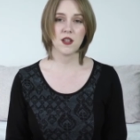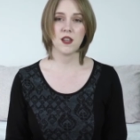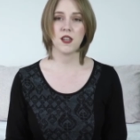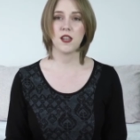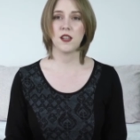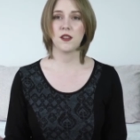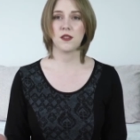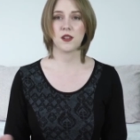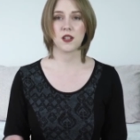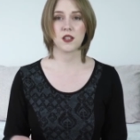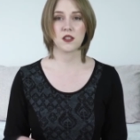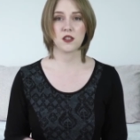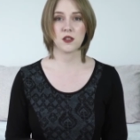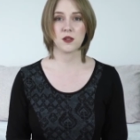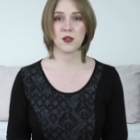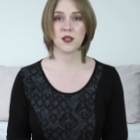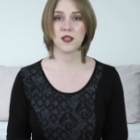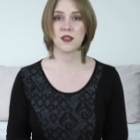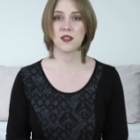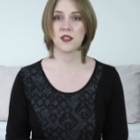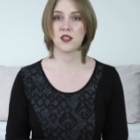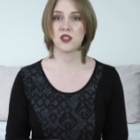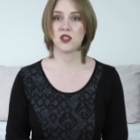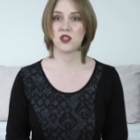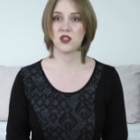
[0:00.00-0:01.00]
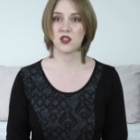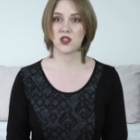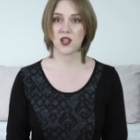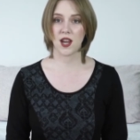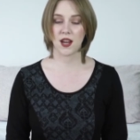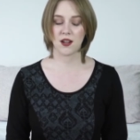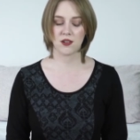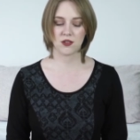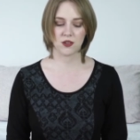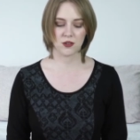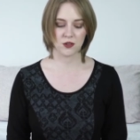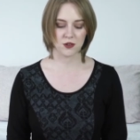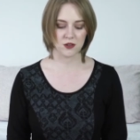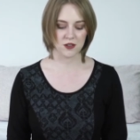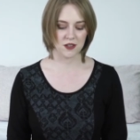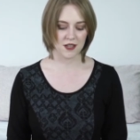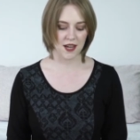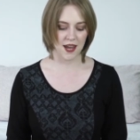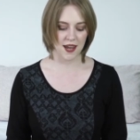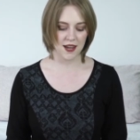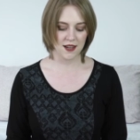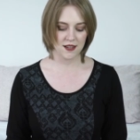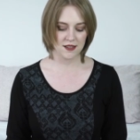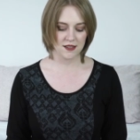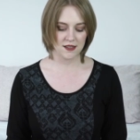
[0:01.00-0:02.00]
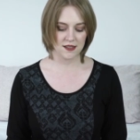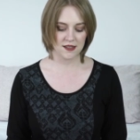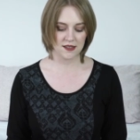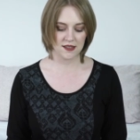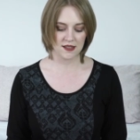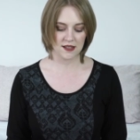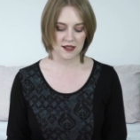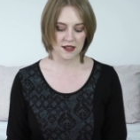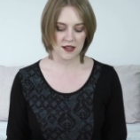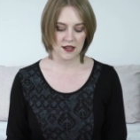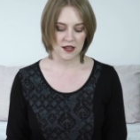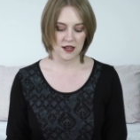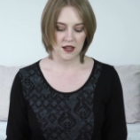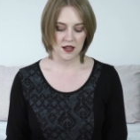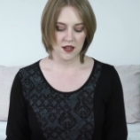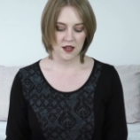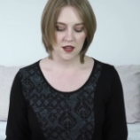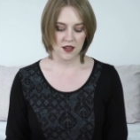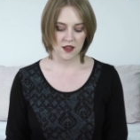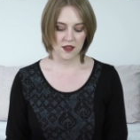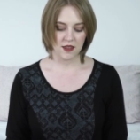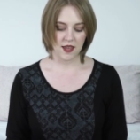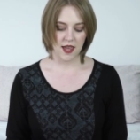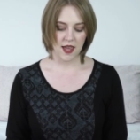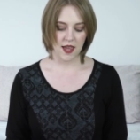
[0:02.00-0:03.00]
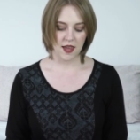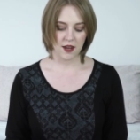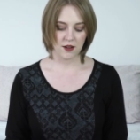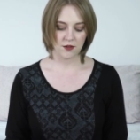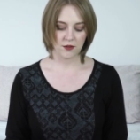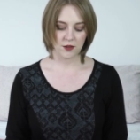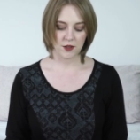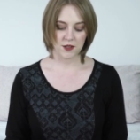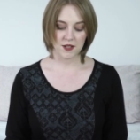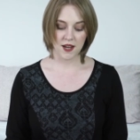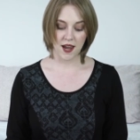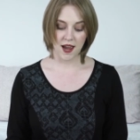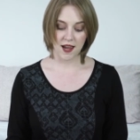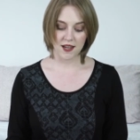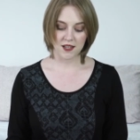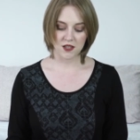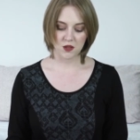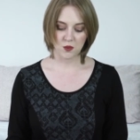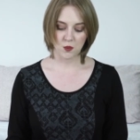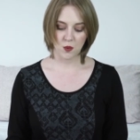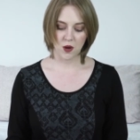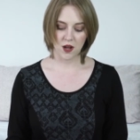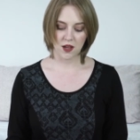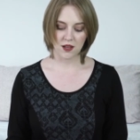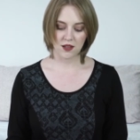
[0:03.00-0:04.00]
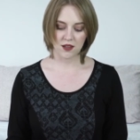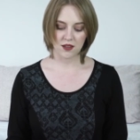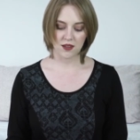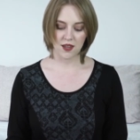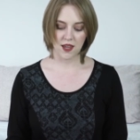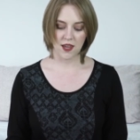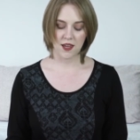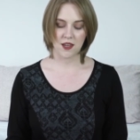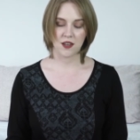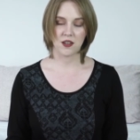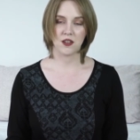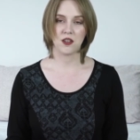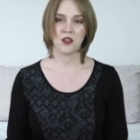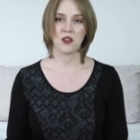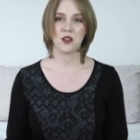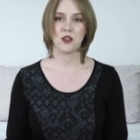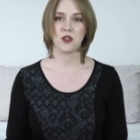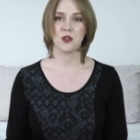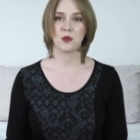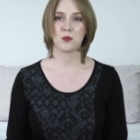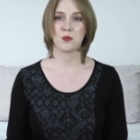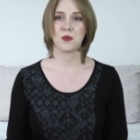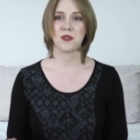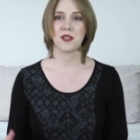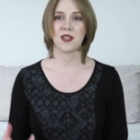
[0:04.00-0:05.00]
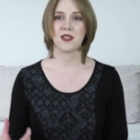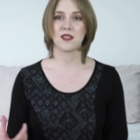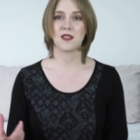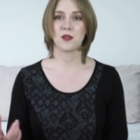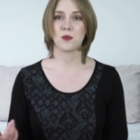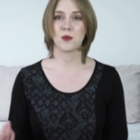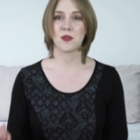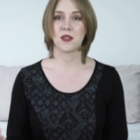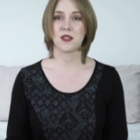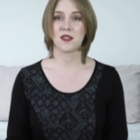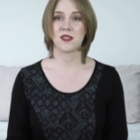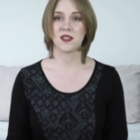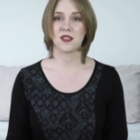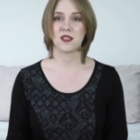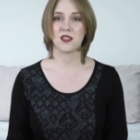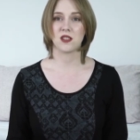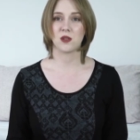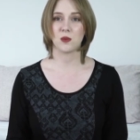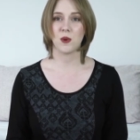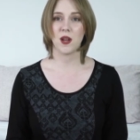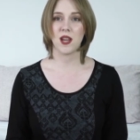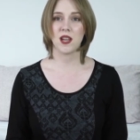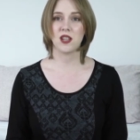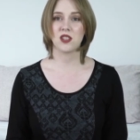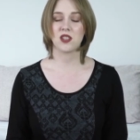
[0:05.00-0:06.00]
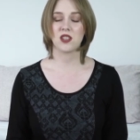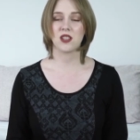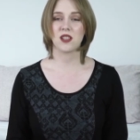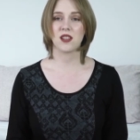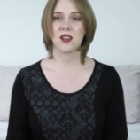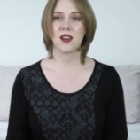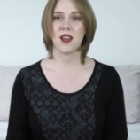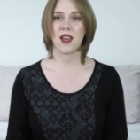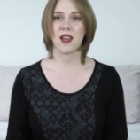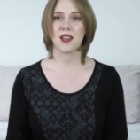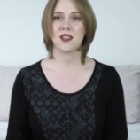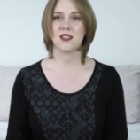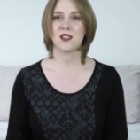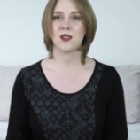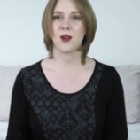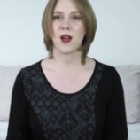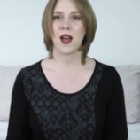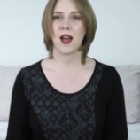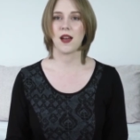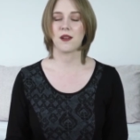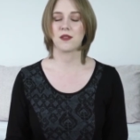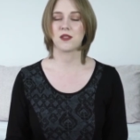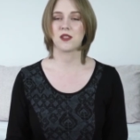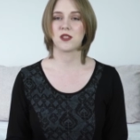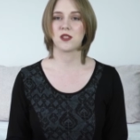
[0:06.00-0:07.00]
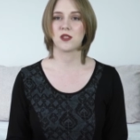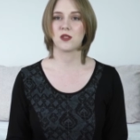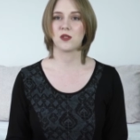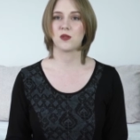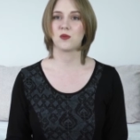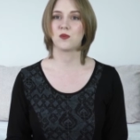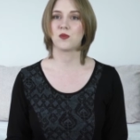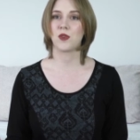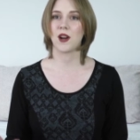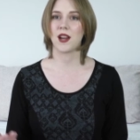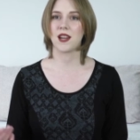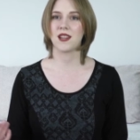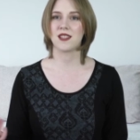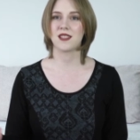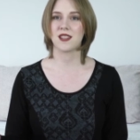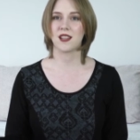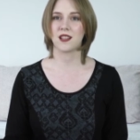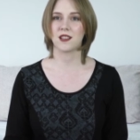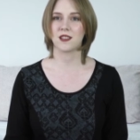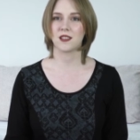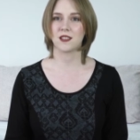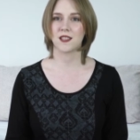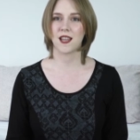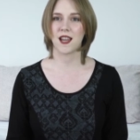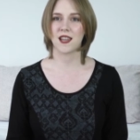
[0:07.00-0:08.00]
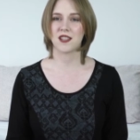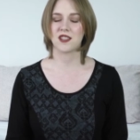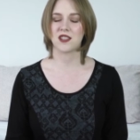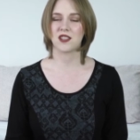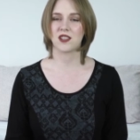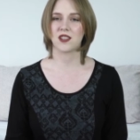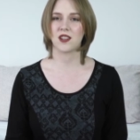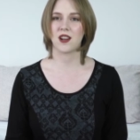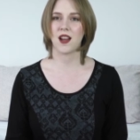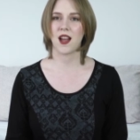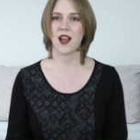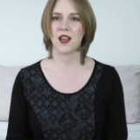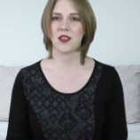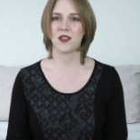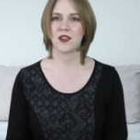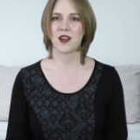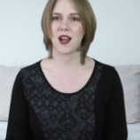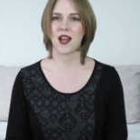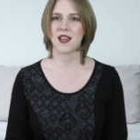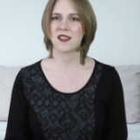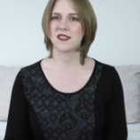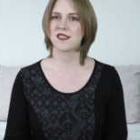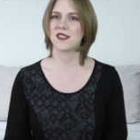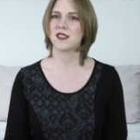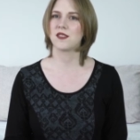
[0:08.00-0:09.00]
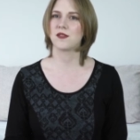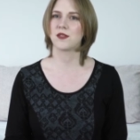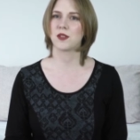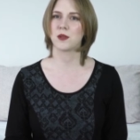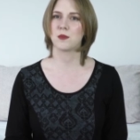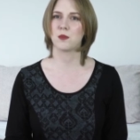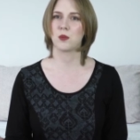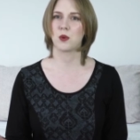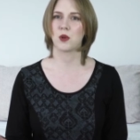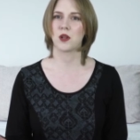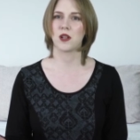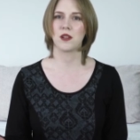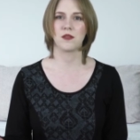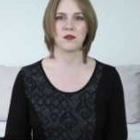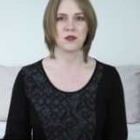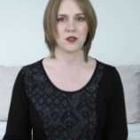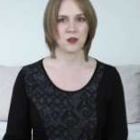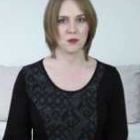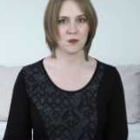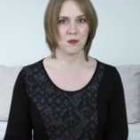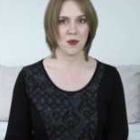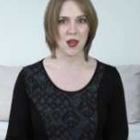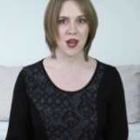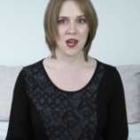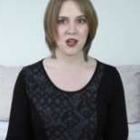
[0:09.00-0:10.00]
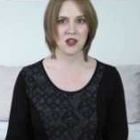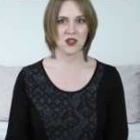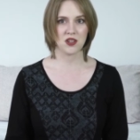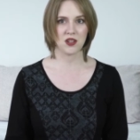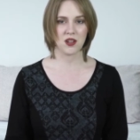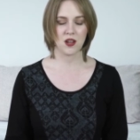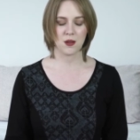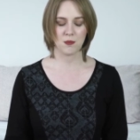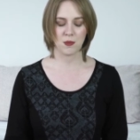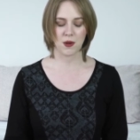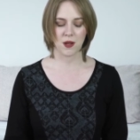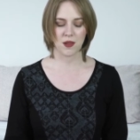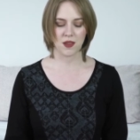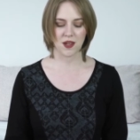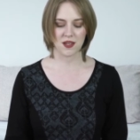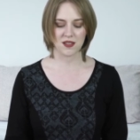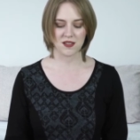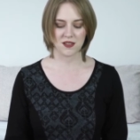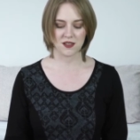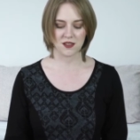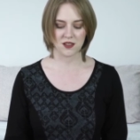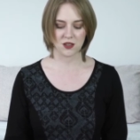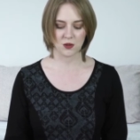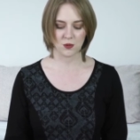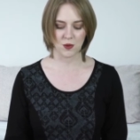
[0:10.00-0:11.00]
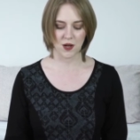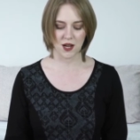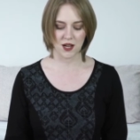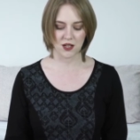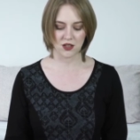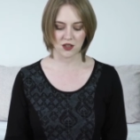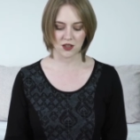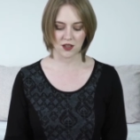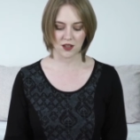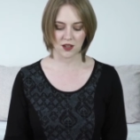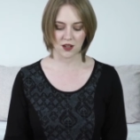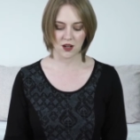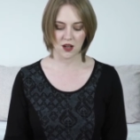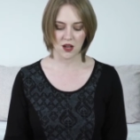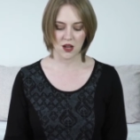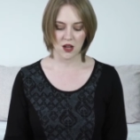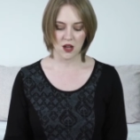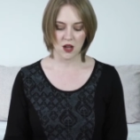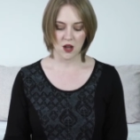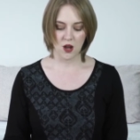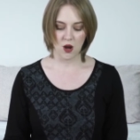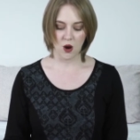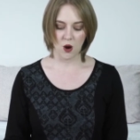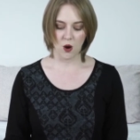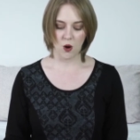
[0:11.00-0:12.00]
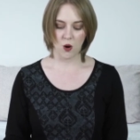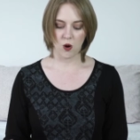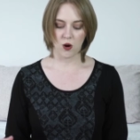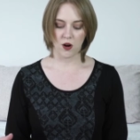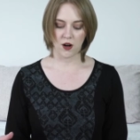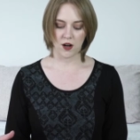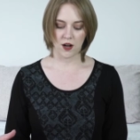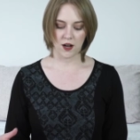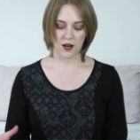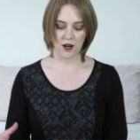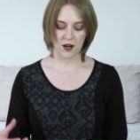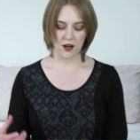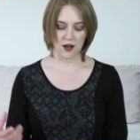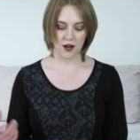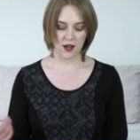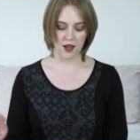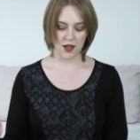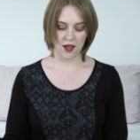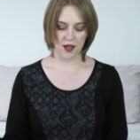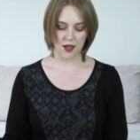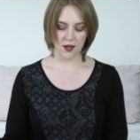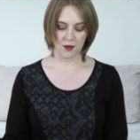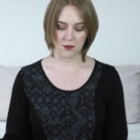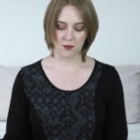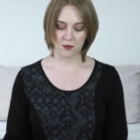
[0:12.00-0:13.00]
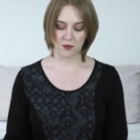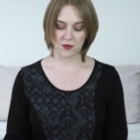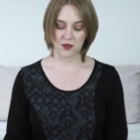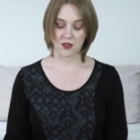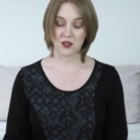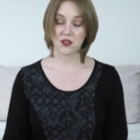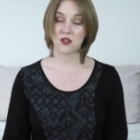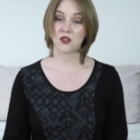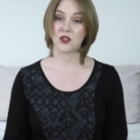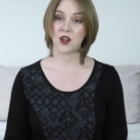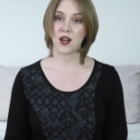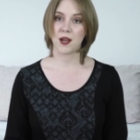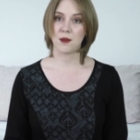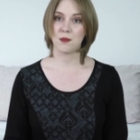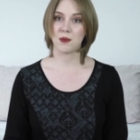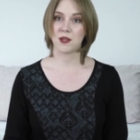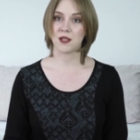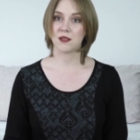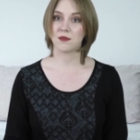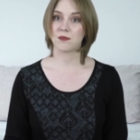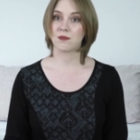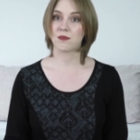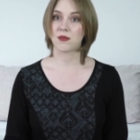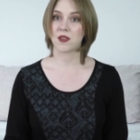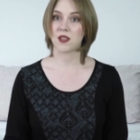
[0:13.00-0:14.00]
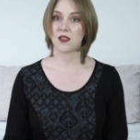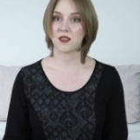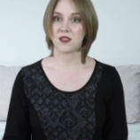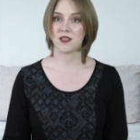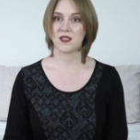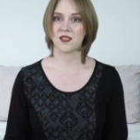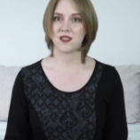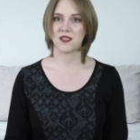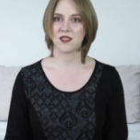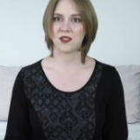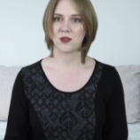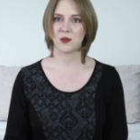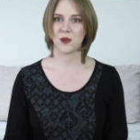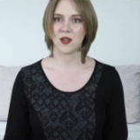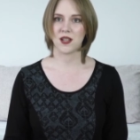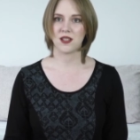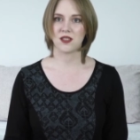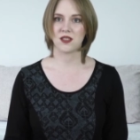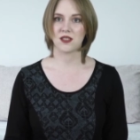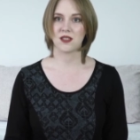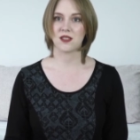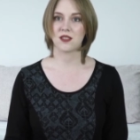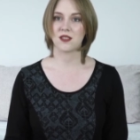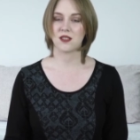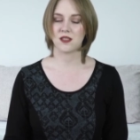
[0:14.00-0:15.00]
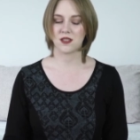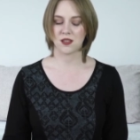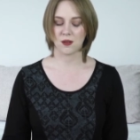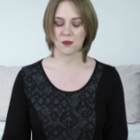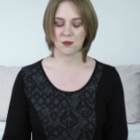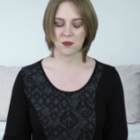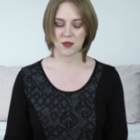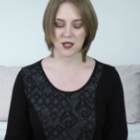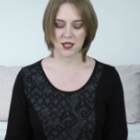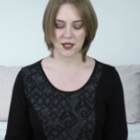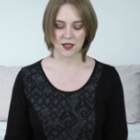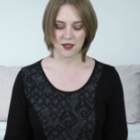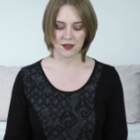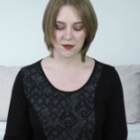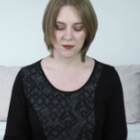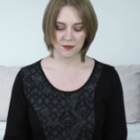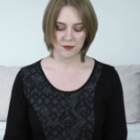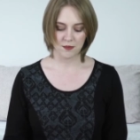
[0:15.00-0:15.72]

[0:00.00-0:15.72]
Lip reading: If you're doing the general test, then for task one, then you're presented with a situation and you have to write a letter either asking for more information about that situation or describing the situation to somebody.